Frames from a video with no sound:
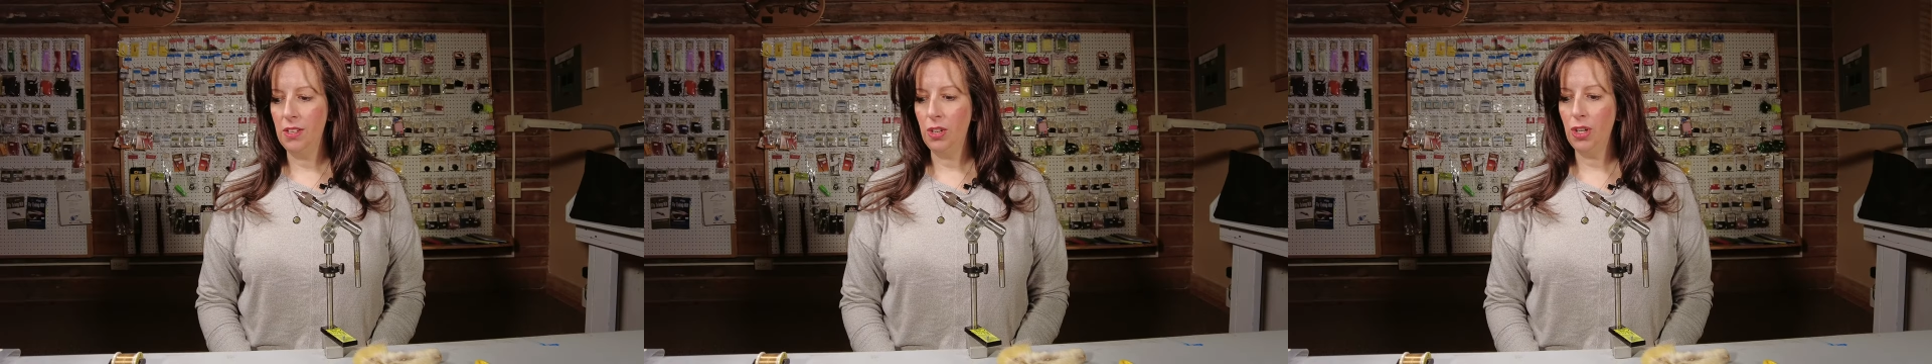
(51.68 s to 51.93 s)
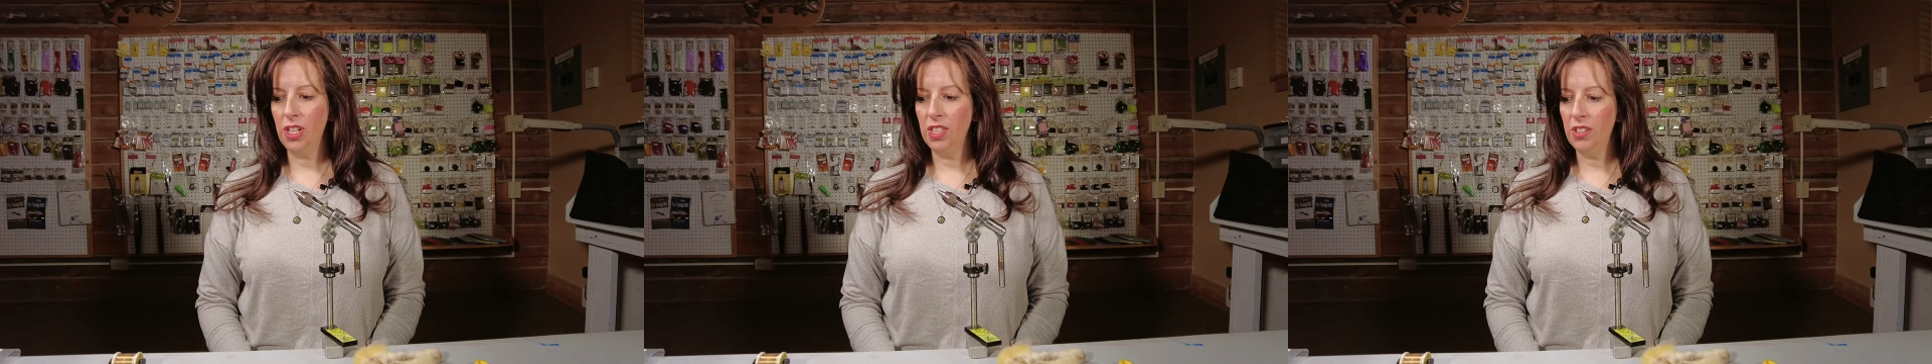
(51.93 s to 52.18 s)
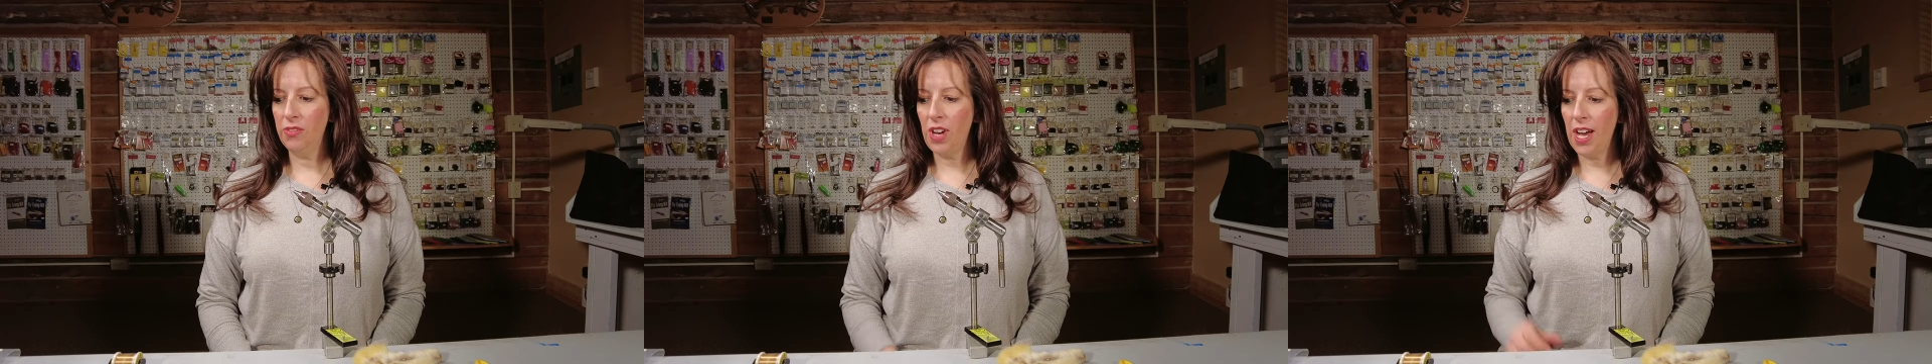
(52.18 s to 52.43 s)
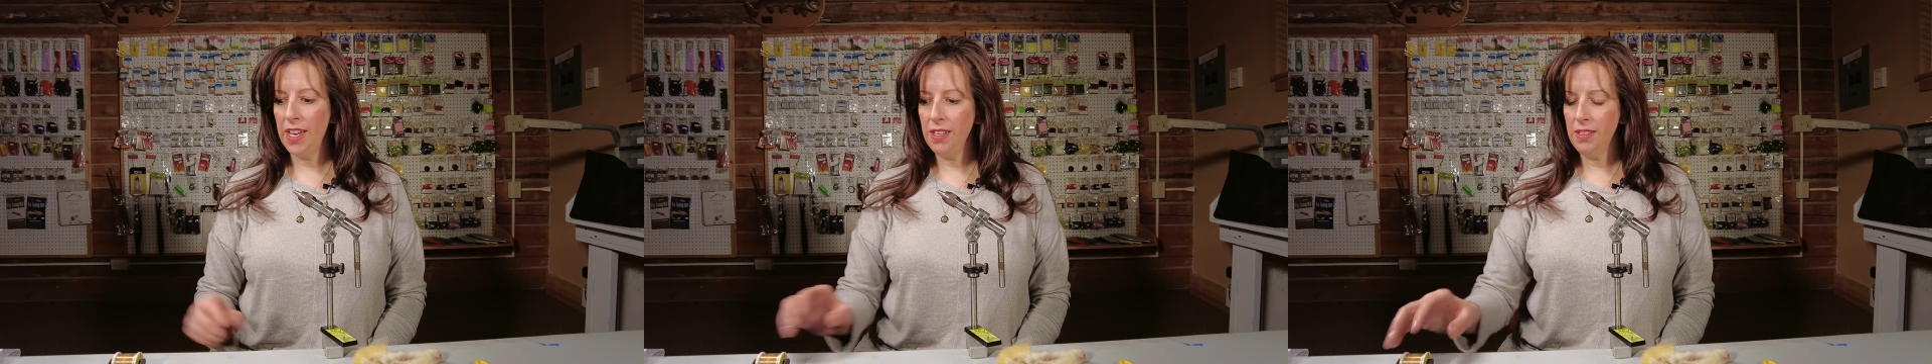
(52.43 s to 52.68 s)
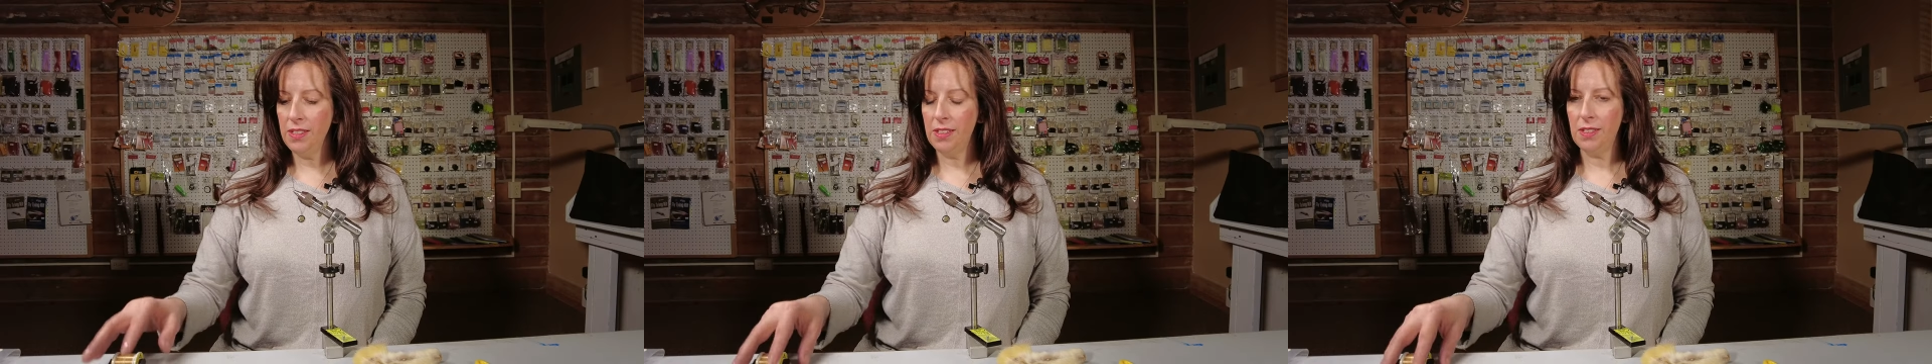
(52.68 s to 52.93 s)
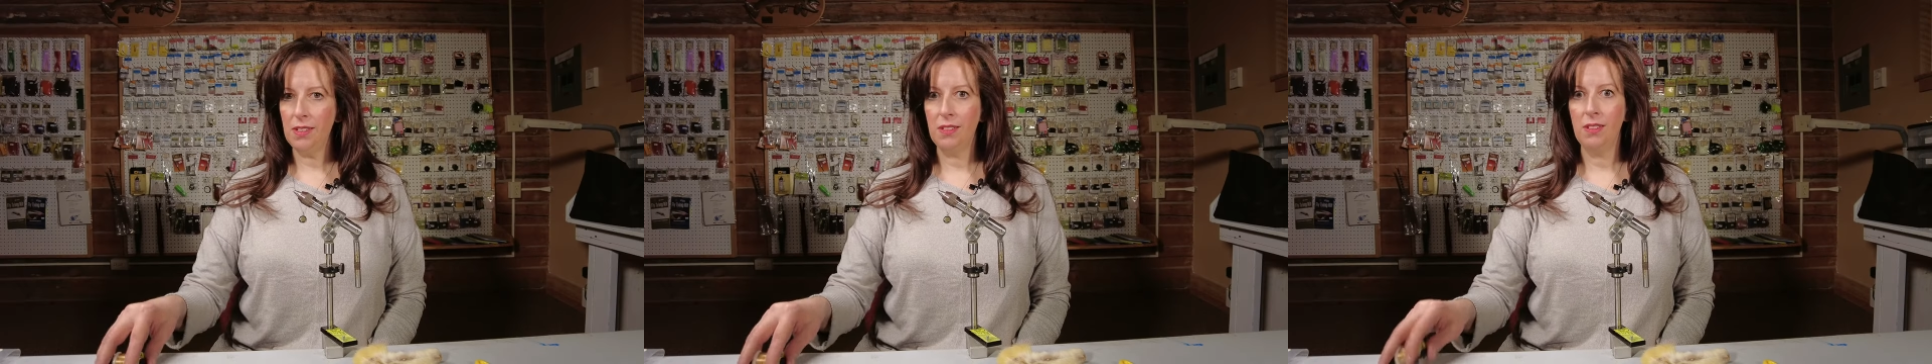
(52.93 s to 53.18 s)
hook in the
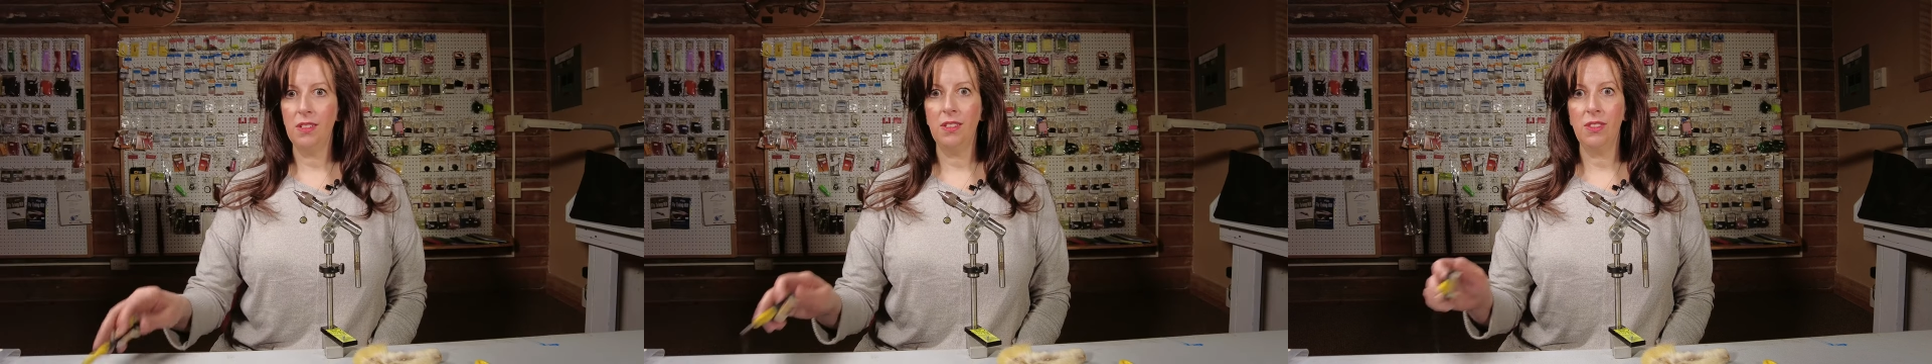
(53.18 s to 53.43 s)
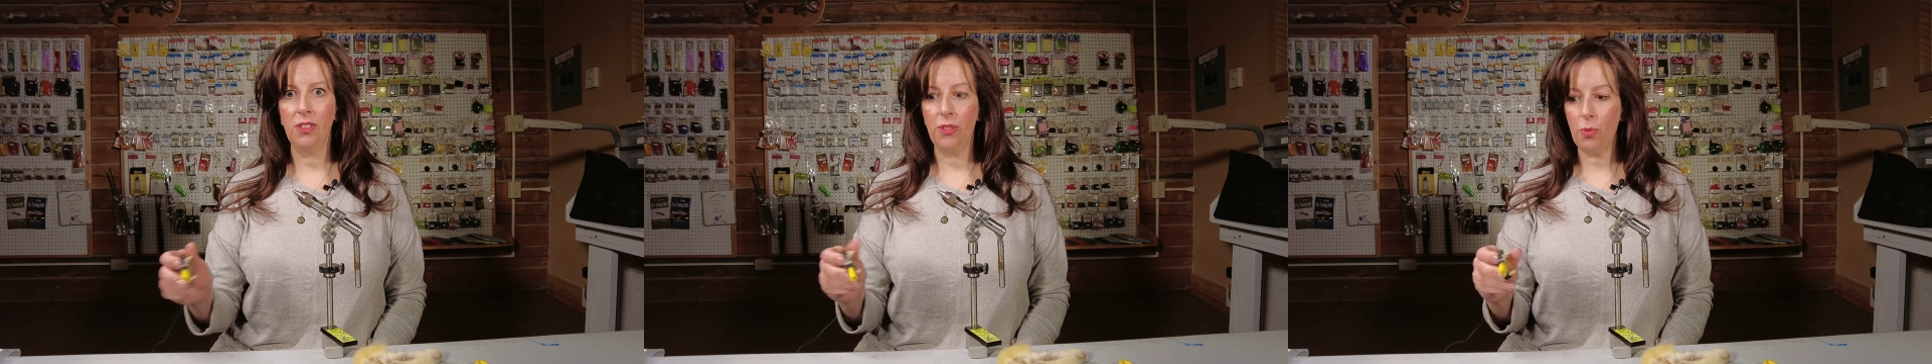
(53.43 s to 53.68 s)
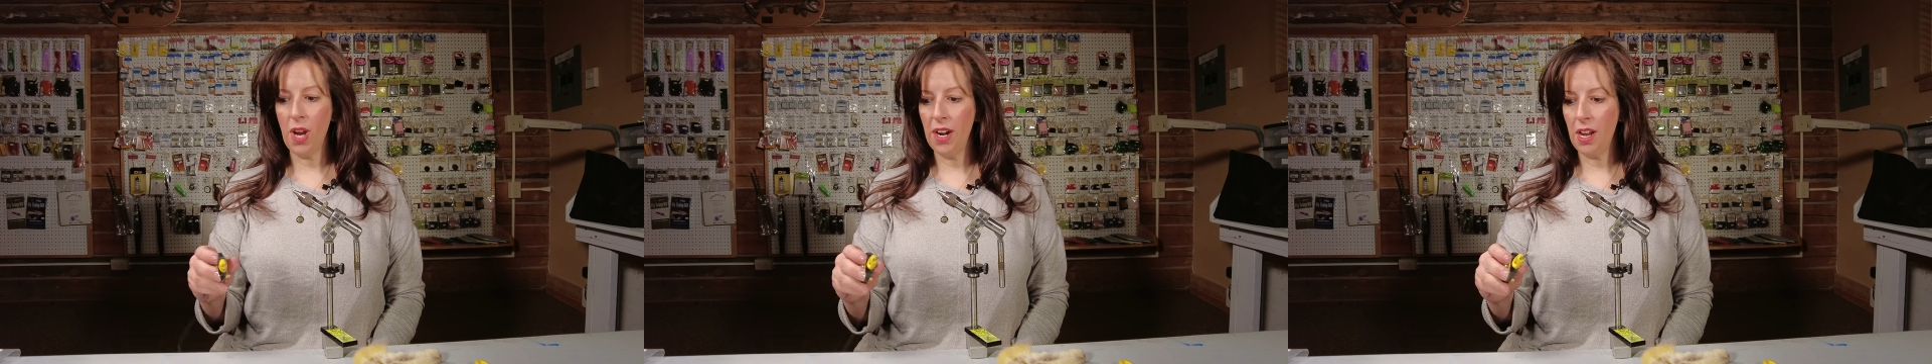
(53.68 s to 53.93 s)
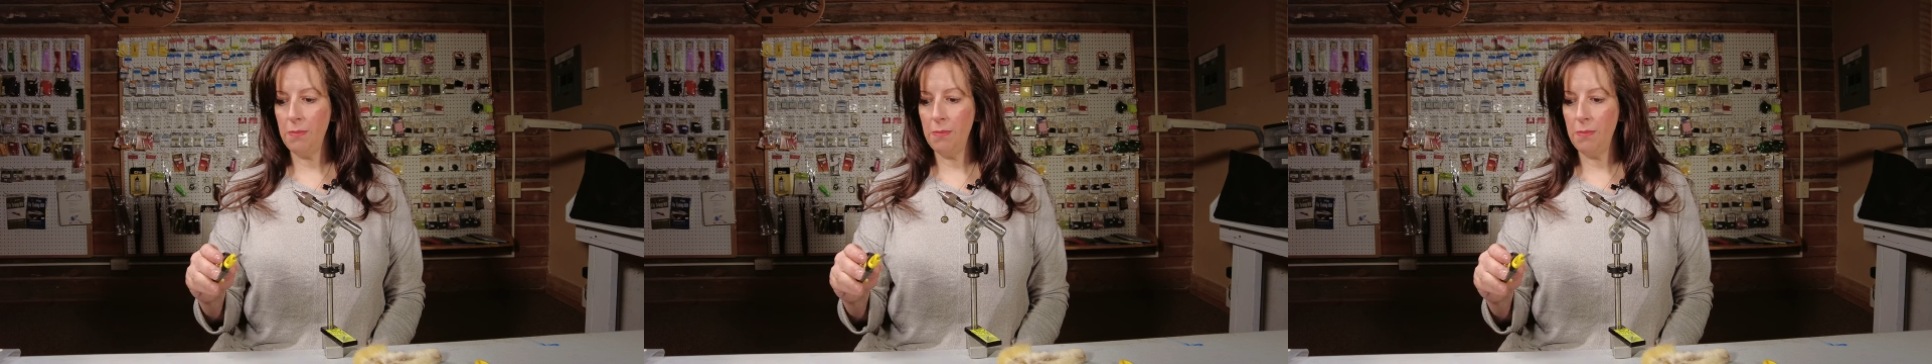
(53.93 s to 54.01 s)
vise. The thread